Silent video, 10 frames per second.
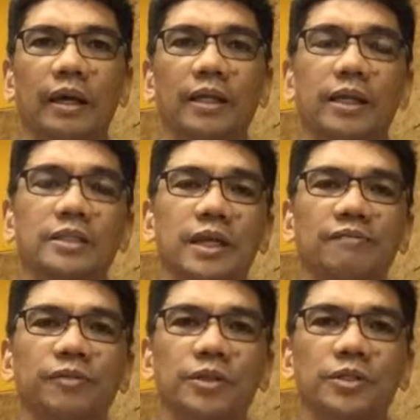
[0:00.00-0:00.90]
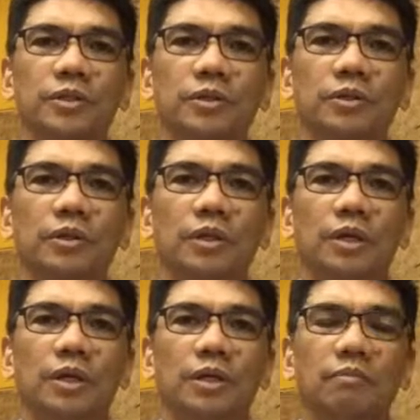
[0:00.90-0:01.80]
its efforts. So
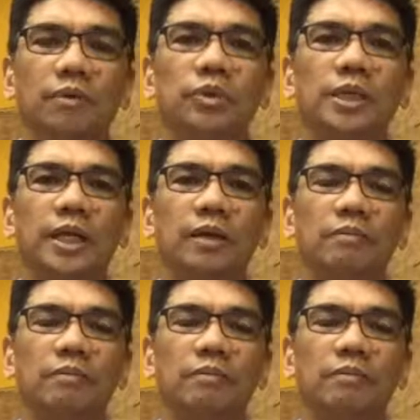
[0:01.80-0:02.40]
mostly,